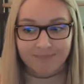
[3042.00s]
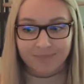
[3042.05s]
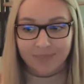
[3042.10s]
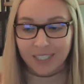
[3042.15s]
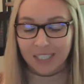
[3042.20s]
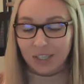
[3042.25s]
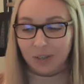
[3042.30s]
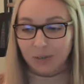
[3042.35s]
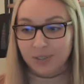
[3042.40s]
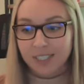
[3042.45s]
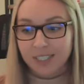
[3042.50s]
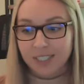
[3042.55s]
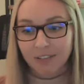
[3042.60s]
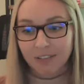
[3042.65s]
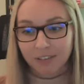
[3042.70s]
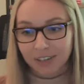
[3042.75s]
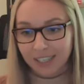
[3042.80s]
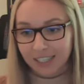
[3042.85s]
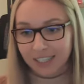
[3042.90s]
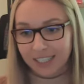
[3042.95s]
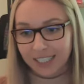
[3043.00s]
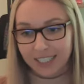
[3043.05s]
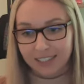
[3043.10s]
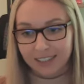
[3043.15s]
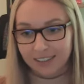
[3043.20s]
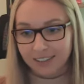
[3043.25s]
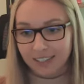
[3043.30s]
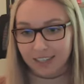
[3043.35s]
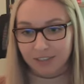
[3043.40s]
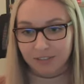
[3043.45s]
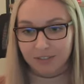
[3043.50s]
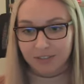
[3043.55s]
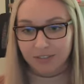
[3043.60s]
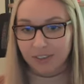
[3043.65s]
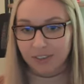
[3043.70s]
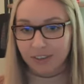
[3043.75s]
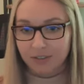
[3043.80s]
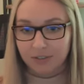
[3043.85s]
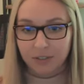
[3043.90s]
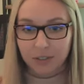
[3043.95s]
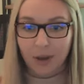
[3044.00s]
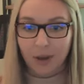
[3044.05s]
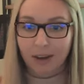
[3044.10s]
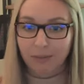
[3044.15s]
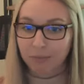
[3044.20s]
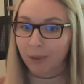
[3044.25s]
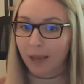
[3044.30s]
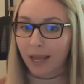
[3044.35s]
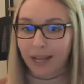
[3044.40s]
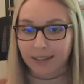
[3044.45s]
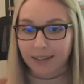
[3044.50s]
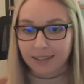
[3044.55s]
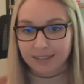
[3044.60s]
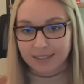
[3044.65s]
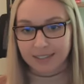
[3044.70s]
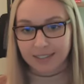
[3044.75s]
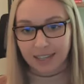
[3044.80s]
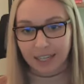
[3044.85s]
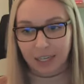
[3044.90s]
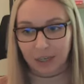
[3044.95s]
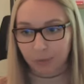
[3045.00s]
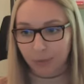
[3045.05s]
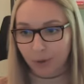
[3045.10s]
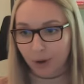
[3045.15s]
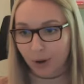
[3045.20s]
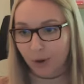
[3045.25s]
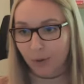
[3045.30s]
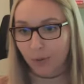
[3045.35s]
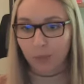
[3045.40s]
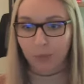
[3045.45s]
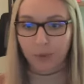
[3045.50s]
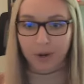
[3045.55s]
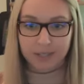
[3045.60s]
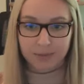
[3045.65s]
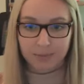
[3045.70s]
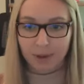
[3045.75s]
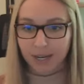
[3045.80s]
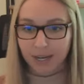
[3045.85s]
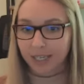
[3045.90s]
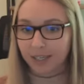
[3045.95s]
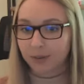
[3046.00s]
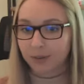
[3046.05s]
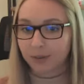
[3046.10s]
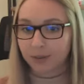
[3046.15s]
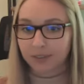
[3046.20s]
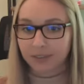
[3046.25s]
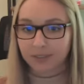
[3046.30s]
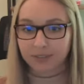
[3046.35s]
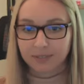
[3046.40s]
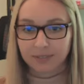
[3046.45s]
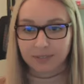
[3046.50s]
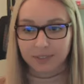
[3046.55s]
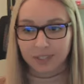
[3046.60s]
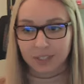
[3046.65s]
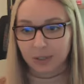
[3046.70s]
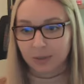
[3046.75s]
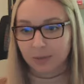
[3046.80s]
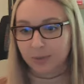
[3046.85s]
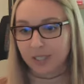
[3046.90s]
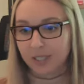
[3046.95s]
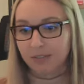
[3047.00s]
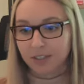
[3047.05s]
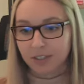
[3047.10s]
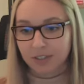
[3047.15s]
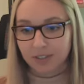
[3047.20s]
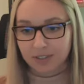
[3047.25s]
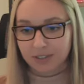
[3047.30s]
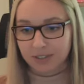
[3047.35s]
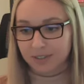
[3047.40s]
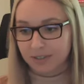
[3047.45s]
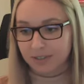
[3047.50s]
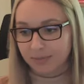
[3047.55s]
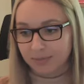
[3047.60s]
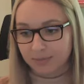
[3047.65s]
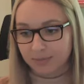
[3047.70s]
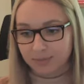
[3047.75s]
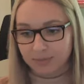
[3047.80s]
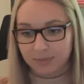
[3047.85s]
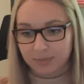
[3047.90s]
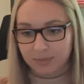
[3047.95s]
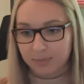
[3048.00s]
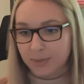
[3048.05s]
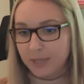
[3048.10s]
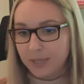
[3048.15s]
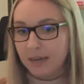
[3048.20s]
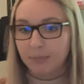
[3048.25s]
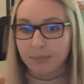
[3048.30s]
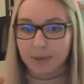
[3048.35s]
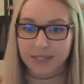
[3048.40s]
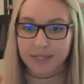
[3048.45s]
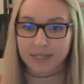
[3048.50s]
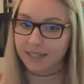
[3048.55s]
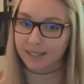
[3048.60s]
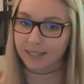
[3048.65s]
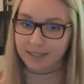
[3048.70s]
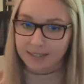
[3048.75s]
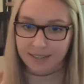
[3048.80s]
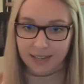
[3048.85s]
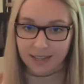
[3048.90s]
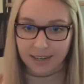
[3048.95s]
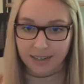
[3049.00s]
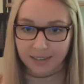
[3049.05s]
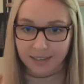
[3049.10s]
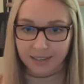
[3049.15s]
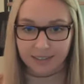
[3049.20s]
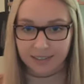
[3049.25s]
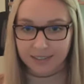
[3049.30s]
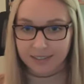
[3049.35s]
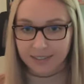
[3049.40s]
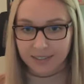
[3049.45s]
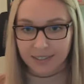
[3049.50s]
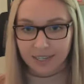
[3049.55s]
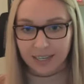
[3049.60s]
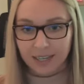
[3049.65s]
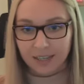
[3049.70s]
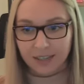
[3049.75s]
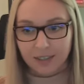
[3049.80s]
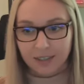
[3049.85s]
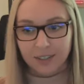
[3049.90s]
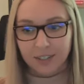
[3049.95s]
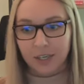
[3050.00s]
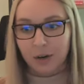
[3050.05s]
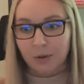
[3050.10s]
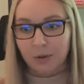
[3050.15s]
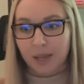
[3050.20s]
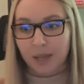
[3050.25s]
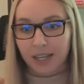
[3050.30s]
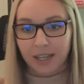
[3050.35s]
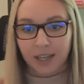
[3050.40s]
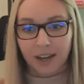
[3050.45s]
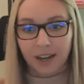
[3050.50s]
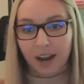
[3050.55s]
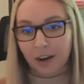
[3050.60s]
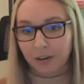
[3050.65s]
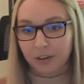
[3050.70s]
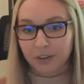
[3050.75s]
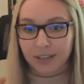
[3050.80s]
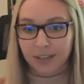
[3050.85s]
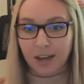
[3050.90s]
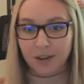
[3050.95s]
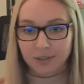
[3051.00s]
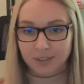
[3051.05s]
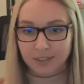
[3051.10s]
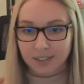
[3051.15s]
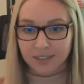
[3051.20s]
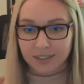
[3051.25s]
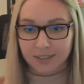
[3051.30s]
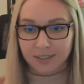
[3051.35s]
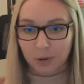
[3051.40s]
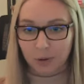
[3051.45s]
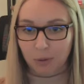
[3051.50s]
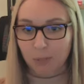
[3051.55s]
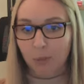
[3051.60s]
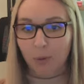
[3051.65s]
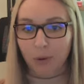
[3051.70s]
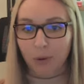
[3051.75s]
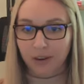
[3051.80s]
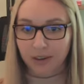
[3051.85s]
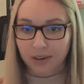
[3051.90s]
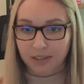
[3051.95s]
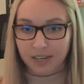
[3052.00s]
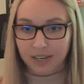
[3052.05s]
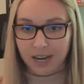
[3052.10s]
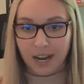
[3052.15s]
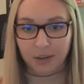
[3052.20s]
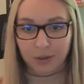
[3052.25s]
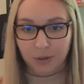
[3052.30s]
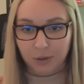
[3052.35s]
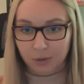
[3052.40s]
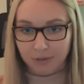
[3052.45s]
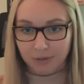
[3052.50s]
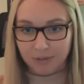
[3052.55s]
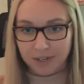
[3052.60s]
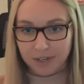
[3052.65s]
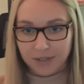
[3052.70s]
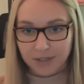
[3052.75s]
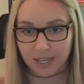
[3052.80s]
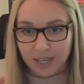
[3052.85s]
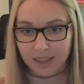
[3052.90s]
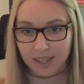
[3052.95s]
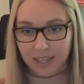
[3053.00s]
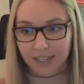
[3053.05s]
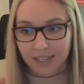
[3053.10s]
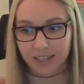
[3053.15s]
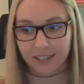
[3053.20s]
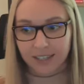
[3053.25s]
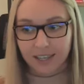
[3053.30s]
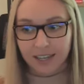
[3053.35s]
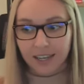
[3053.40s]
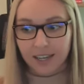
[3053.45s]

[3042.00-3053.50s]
you know, definitely if you have plans to like grow or raise money, or, you know, even just be a business that is, you know, making 100,000 or more in annual revenues, I think